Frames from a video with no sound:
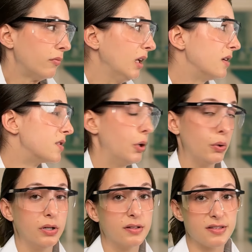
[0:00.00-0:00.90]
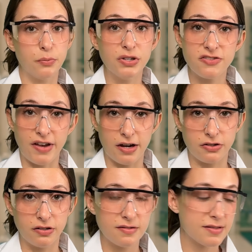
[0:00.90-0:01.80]
So some risk
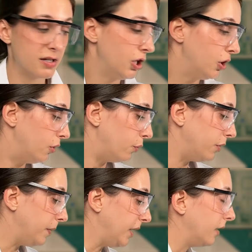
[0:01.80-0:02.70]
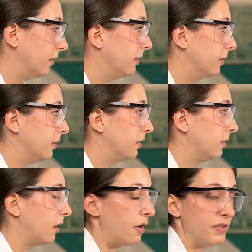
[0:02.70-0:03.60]
factors would be
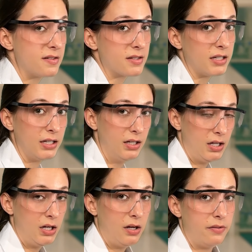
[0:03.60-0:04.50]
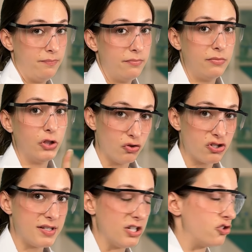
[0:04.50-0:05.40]
obviously low
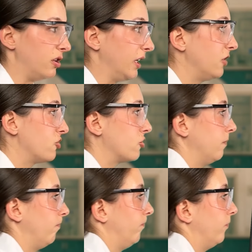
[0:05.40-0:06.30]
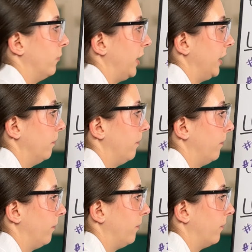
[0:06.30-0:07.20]
gestational age, right?
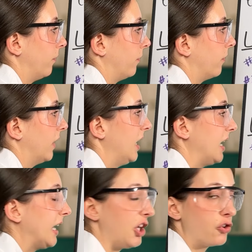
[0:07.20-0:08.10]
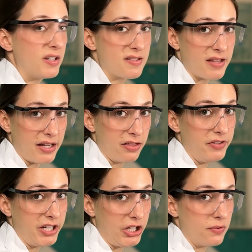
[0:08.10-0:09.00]
Increased length of
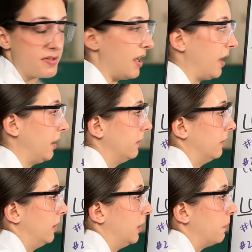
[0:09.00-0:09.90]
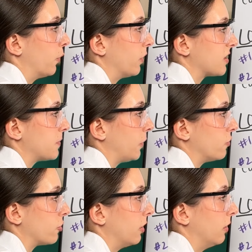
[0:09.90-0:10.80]
NICU stay, more
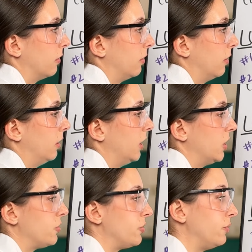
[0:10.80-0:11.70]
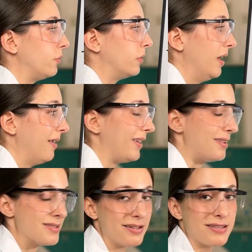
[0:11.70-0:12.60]
exposure to things
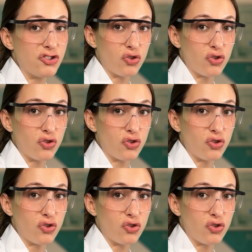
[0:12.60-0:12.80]
like central